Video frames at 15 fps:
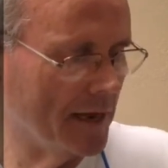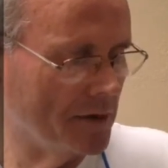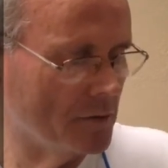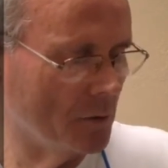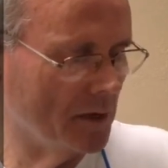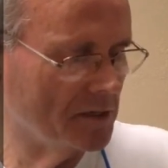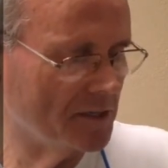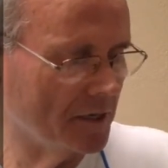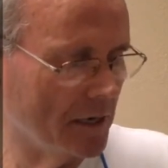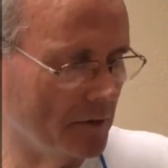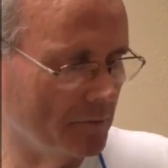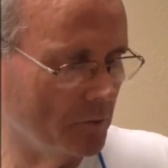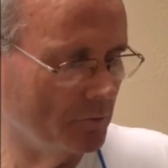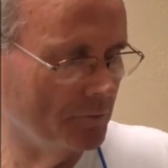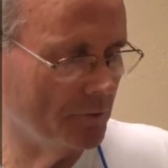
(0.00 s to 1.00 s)
noise
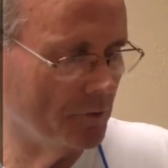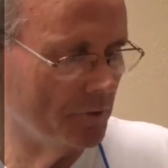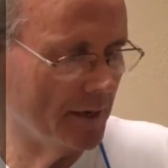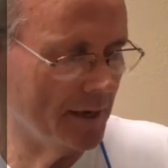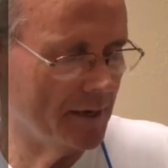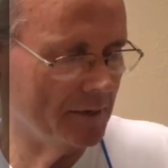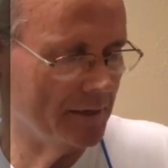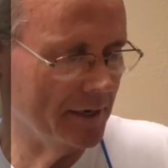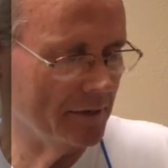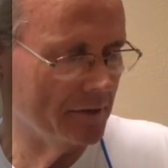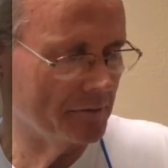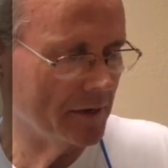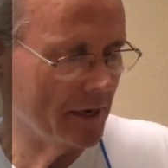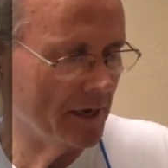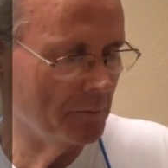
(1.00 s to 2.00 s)
level for any length
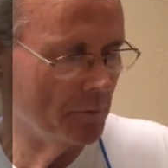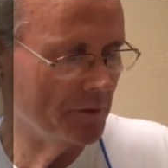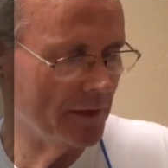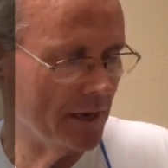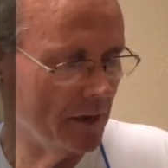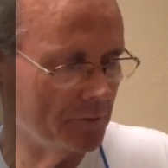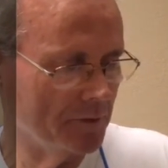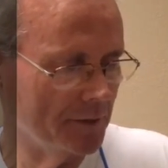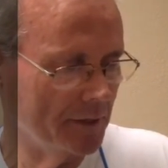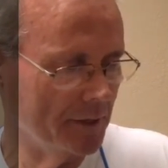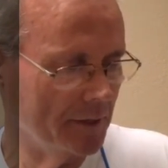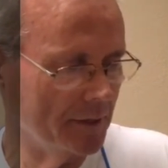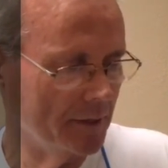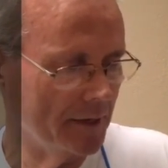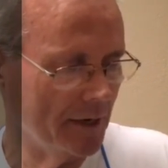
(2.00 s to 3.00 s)
of time without
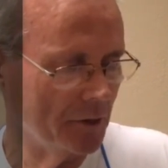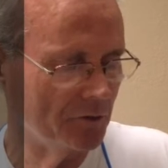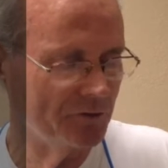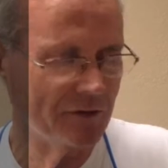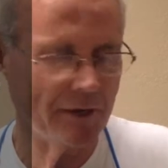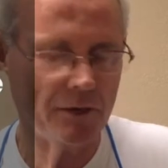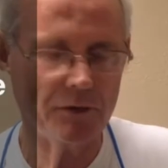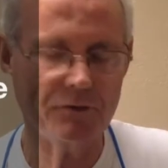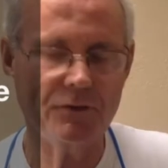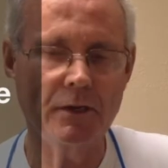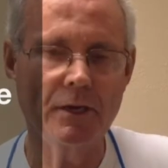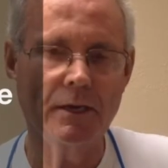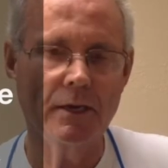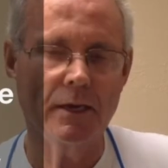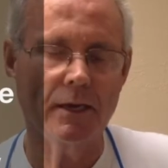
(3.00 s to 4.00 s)
the hair cells
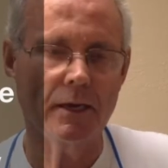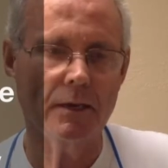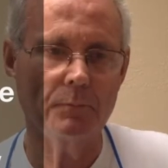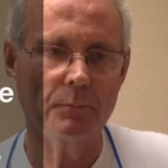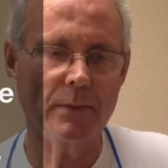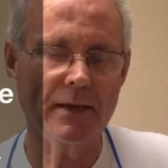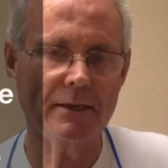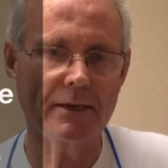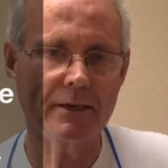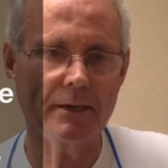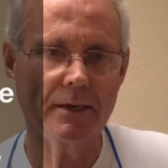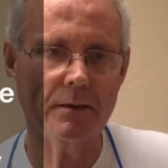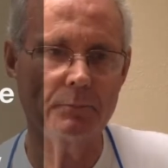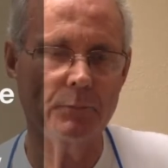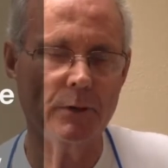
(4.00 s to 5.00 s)
bending
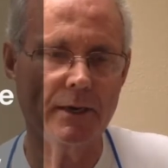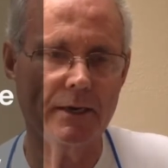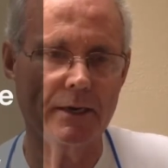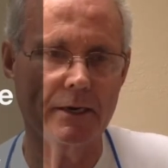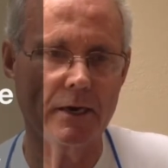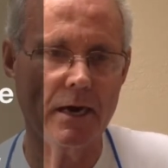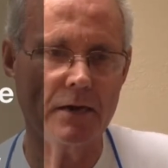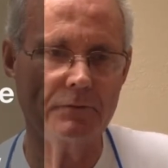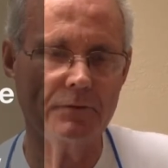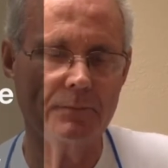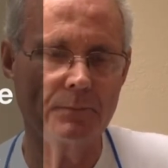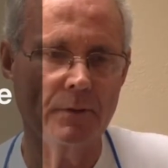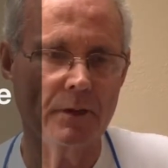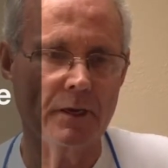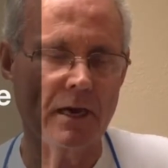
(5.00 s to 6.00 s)
and breaking off.
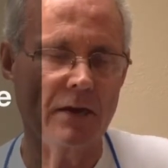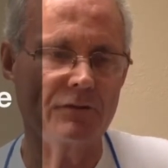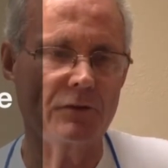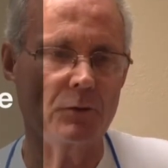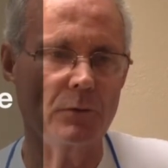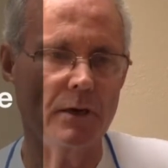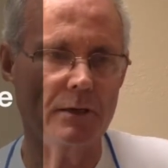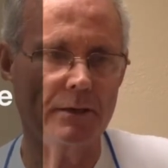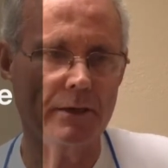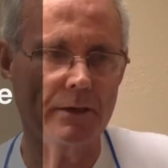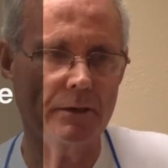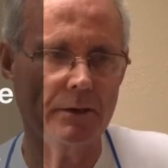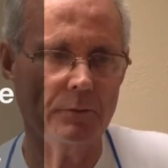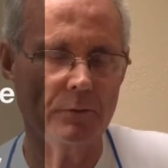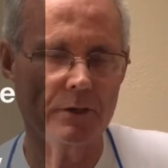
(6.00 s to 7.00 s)

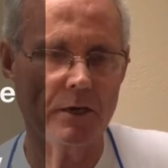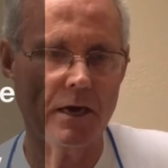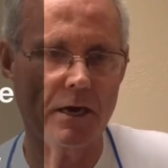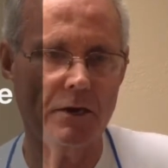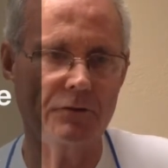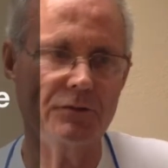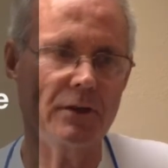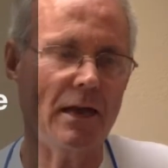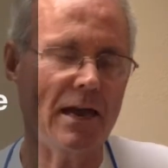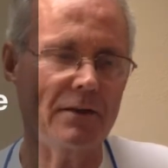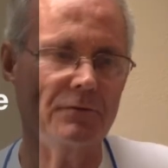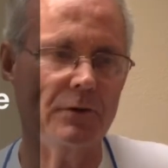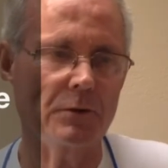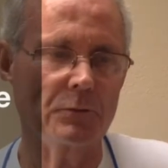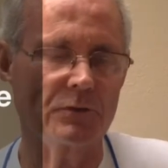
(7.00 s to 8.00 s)
Consequently, it would cause
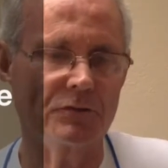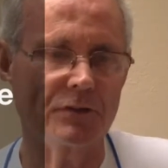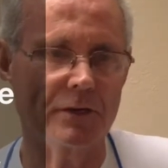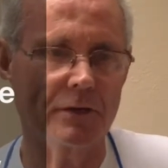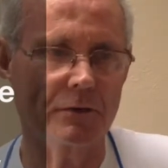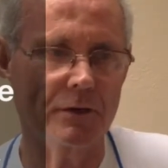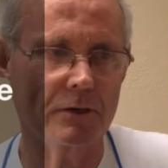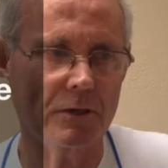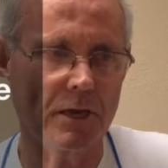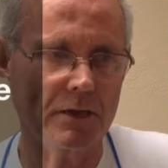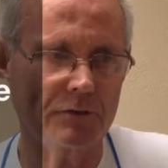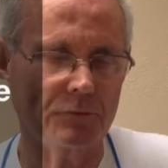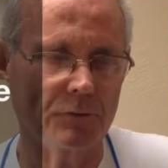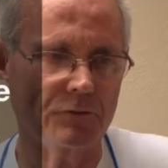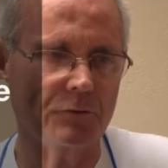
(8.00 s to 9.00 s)
high-frequency hearing
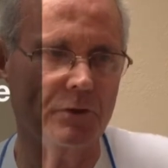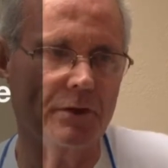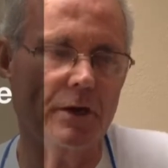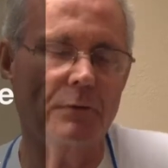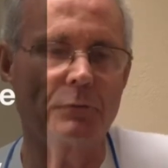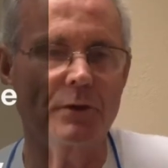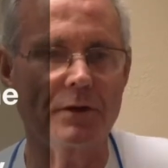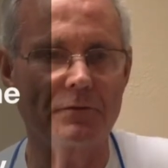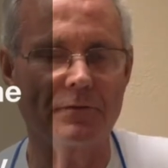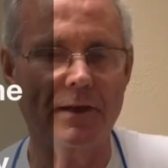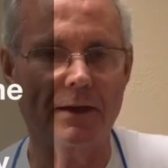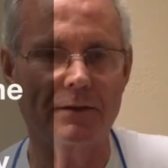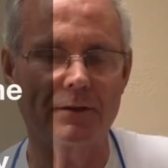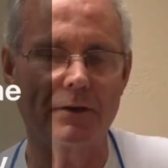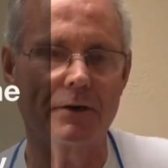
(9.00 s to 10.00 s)
loss, which would
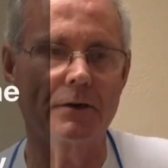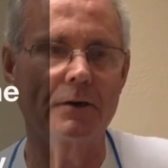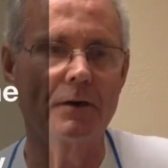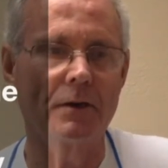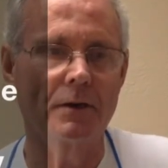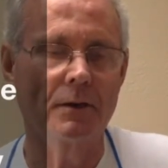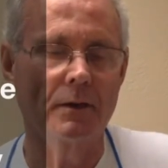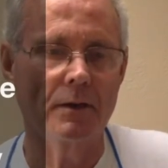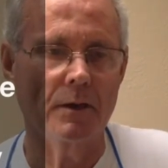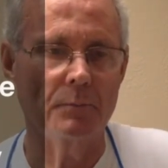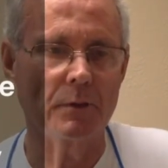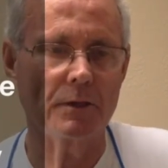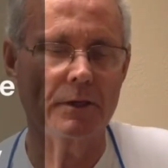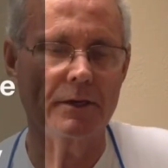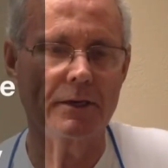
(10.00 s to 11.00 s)
affect their
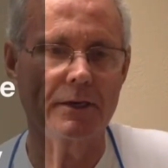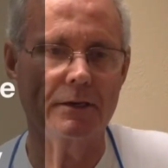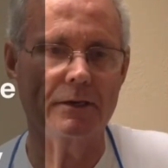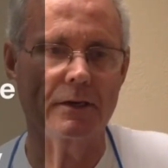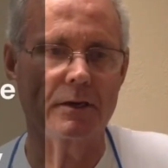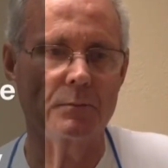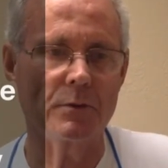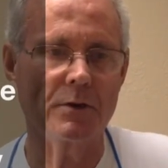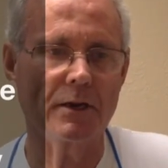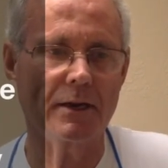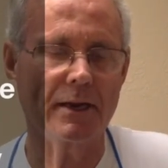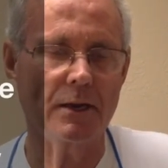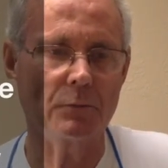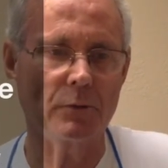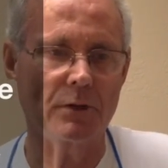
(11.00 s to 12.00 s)
ability to
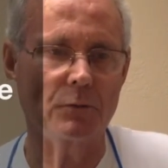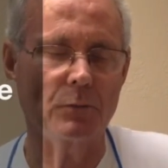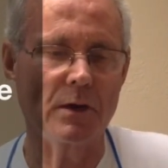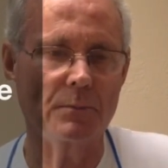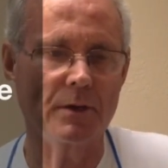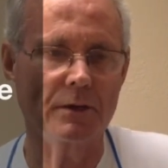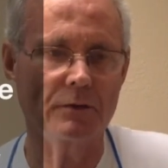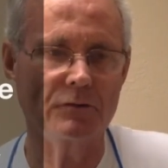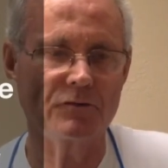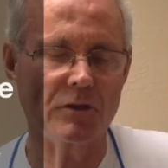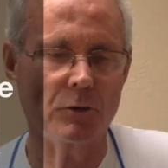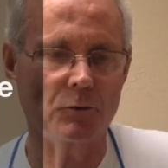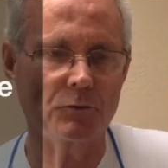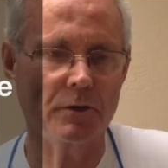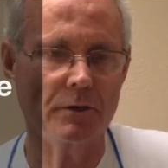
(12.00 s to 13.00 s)
communicate with women,
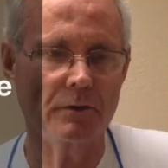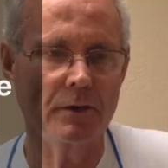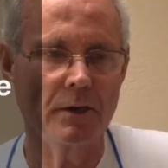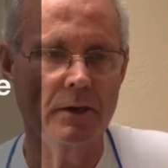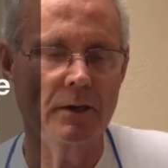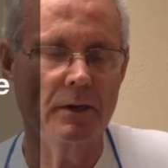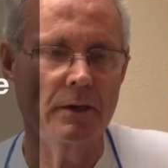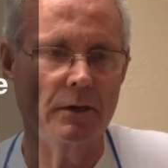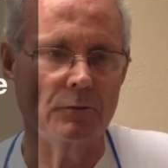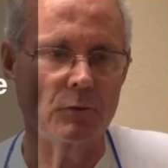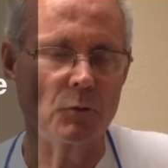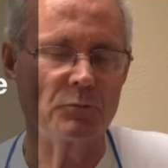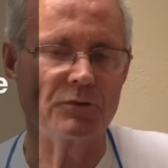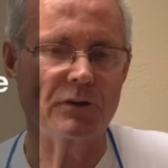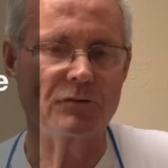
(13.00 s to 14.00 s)
children,
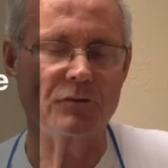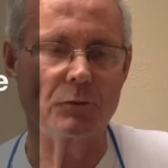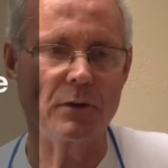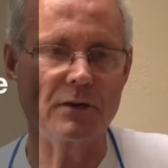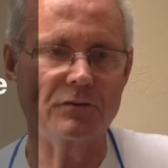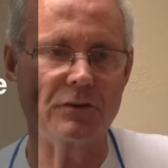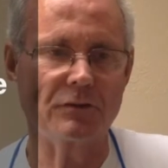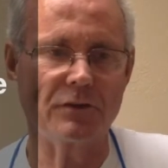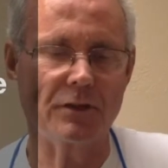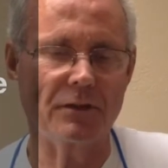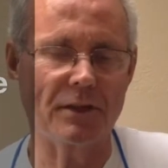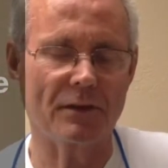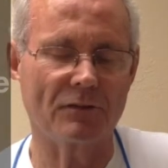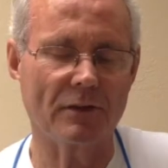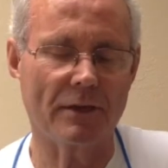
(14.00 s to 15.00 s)
group situations, and
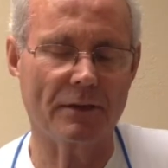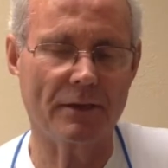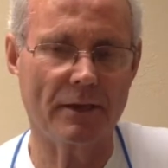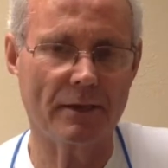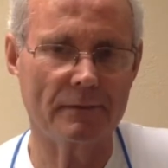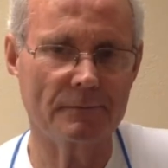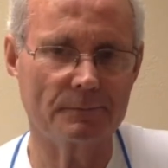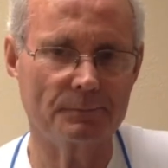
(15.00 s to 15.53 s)
things like that.